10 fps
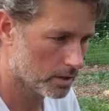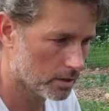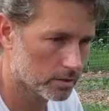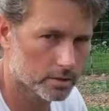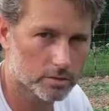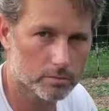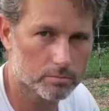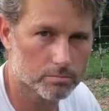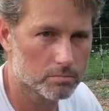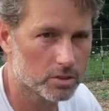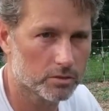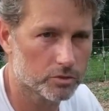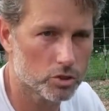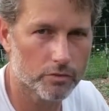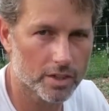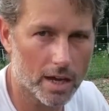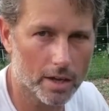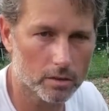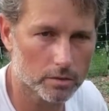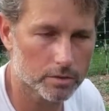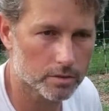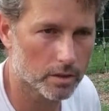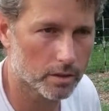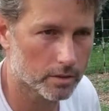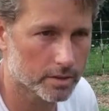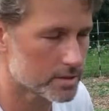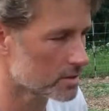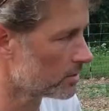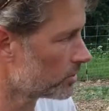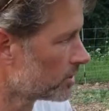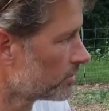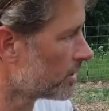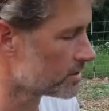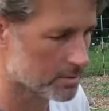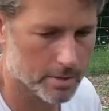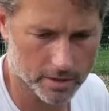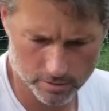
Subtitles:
little juveniles. Let's see if we can find some eggs.